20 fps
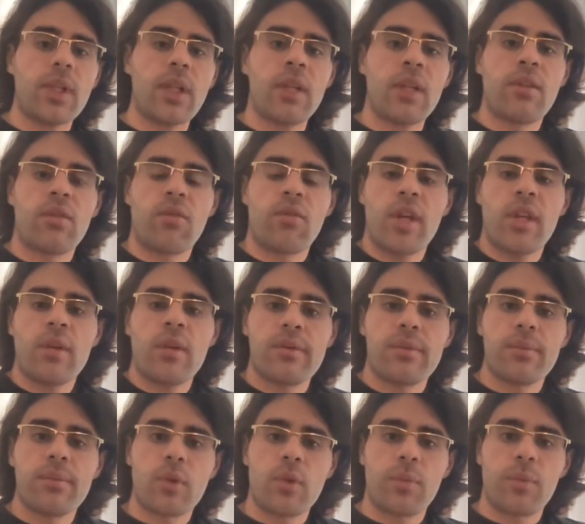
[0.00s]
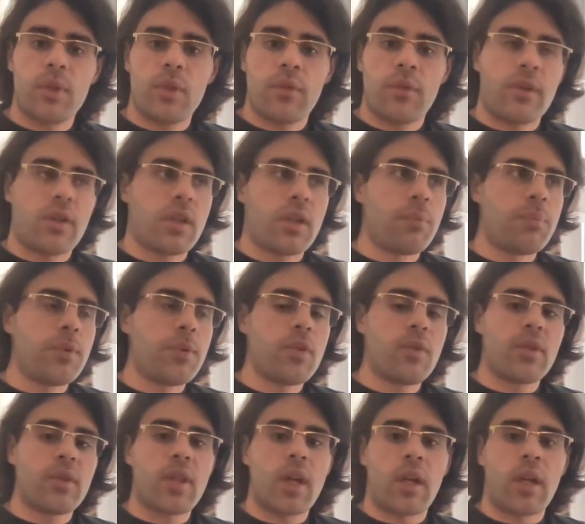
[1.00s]
the rate of improvement of
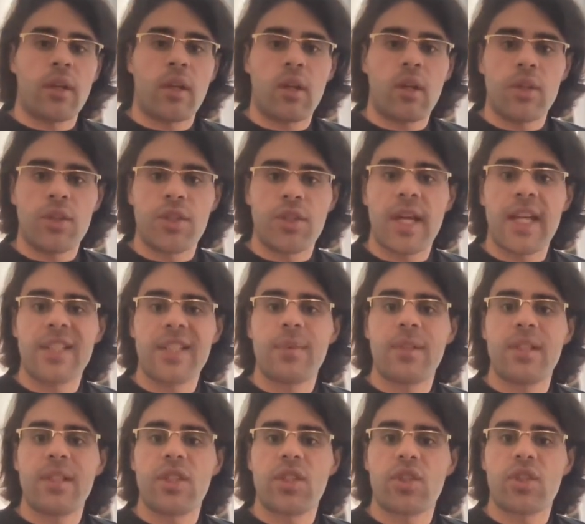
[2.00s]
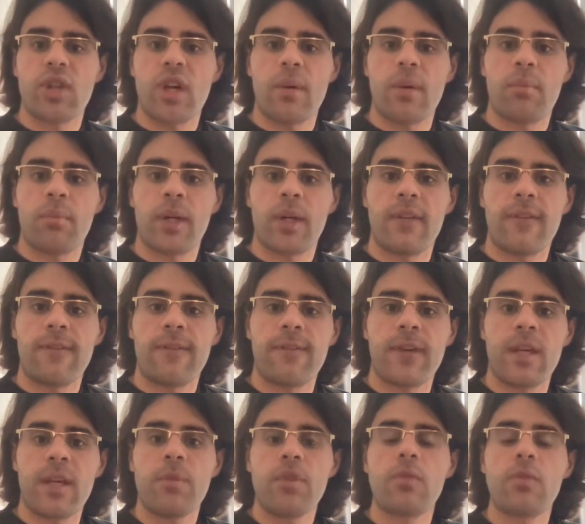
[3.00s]
computing technology has been described by the
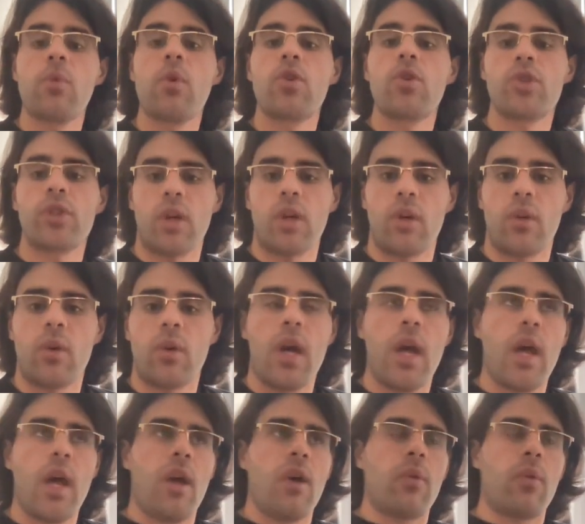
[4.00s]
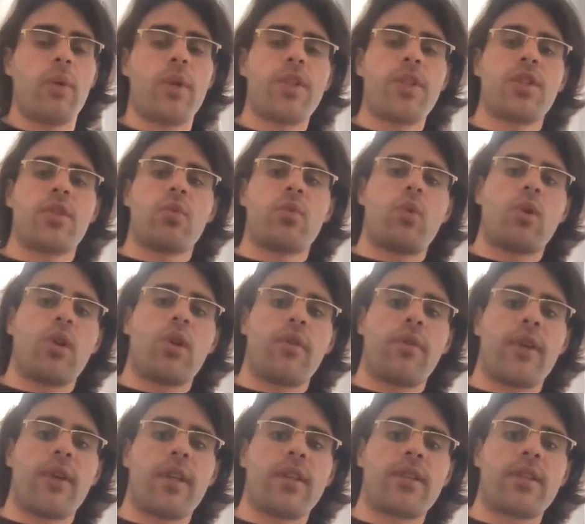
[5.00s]
famous Moore's law, which is one
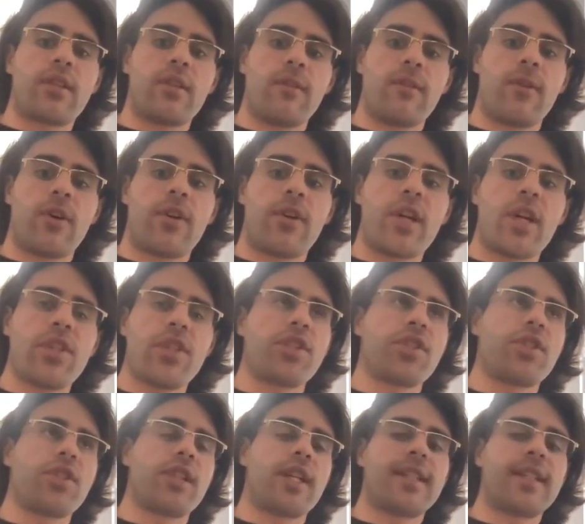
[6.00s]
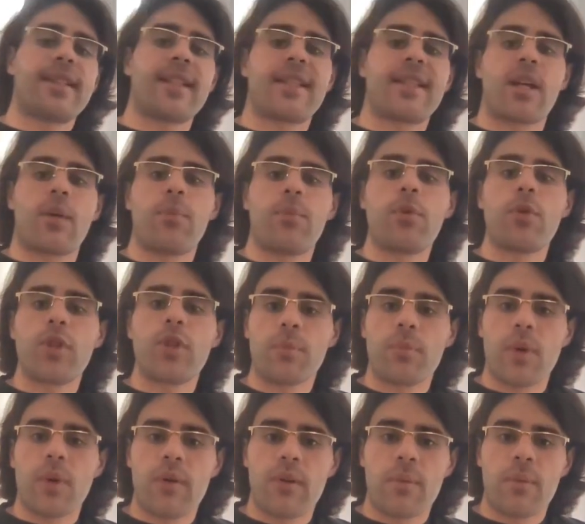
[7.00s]
of its variations states that computing
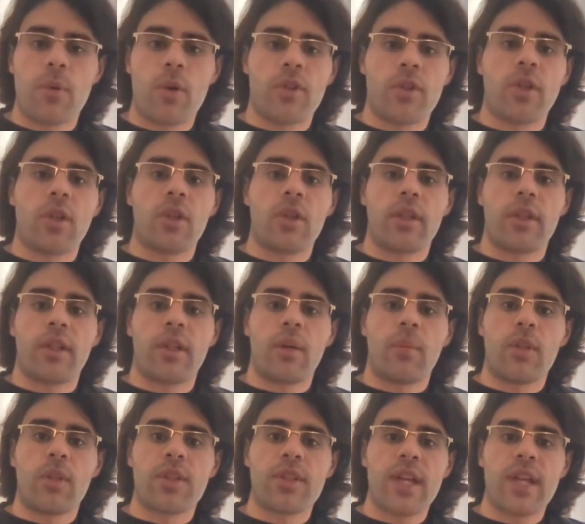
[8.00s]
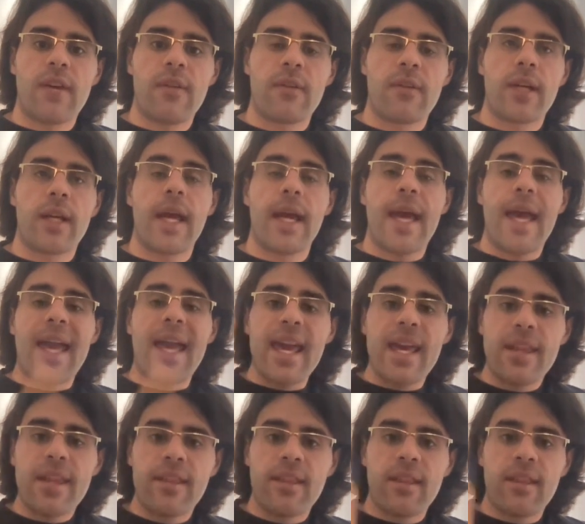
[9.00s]
power per dollar doubles every
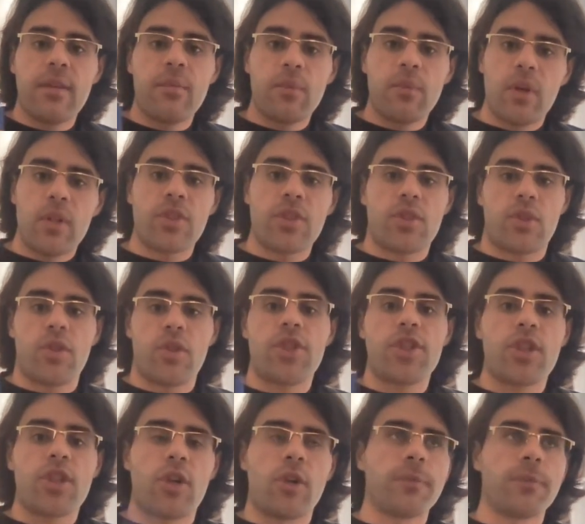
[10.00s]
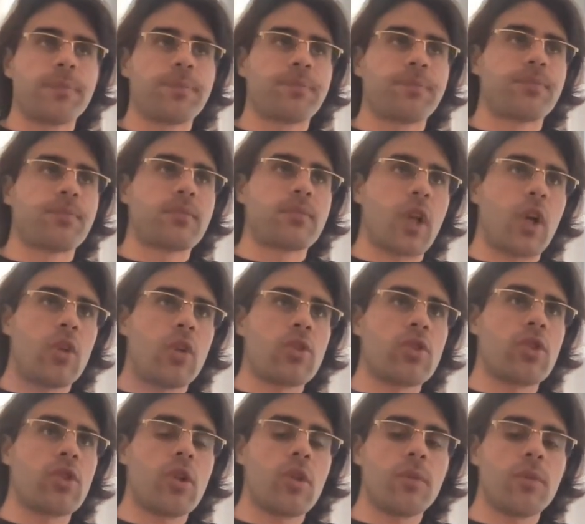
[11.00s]
18 months or so.
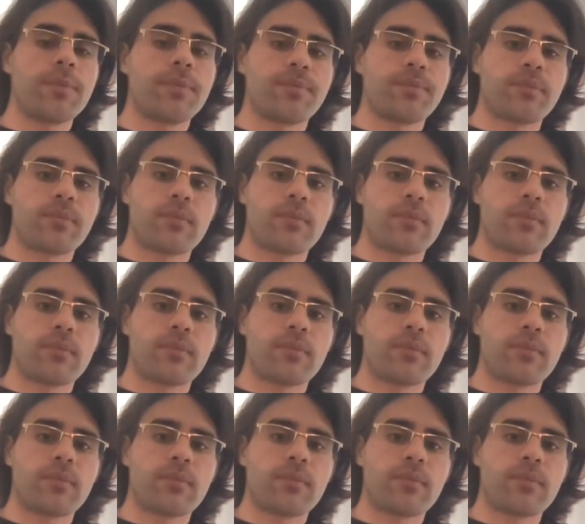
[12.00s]
Also,